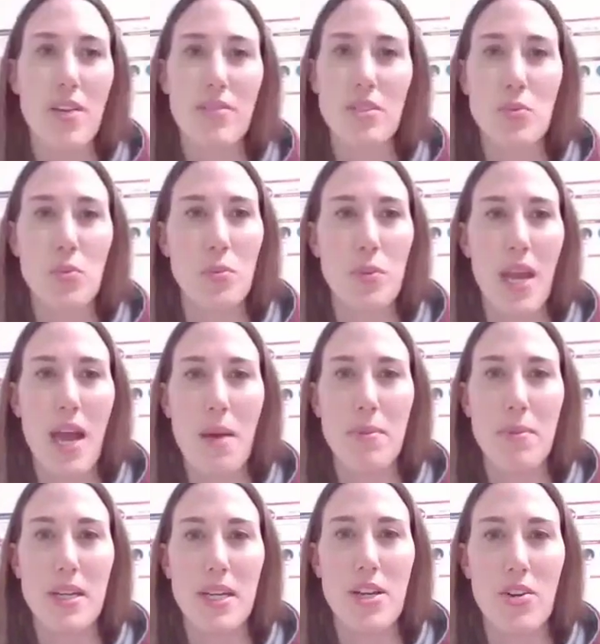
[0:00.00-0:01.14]
Evans would be
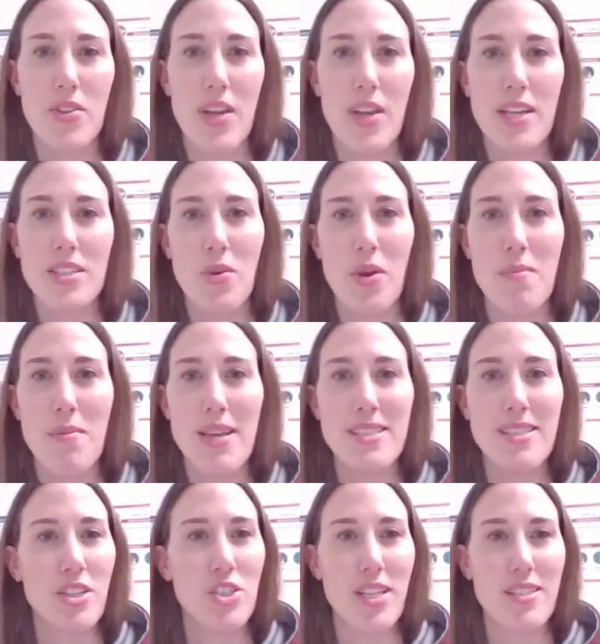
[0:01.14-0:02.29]
happy to hear that. So I may
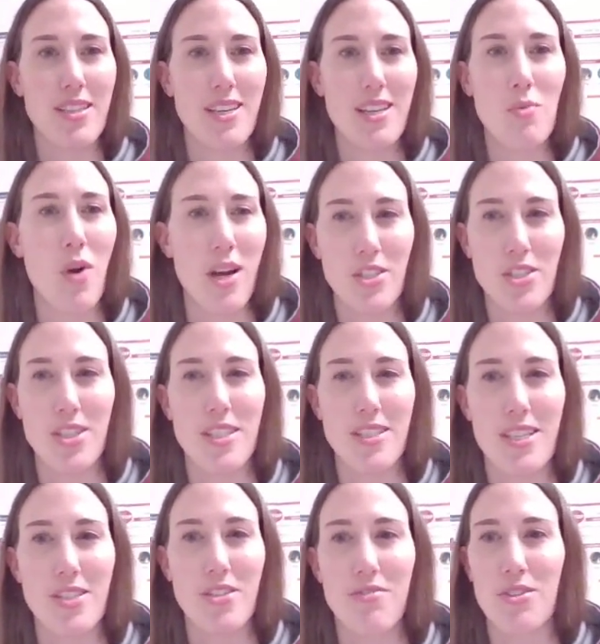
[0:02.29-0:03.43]
suggest that he watch this
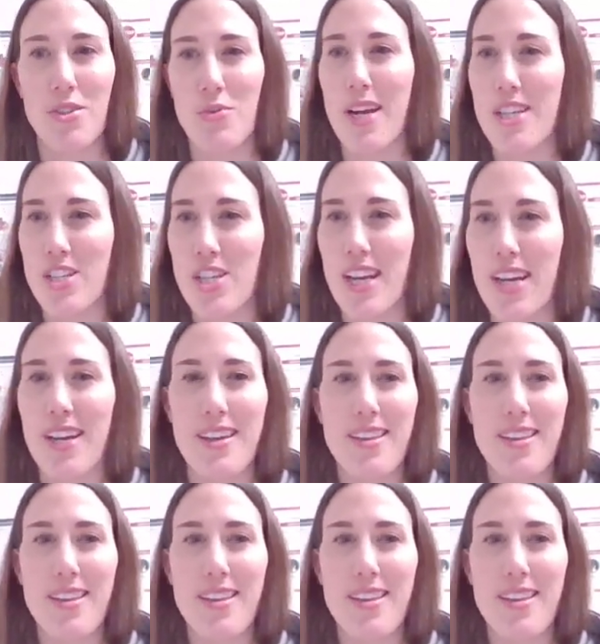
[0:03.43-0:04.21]
interview, right, Jaden?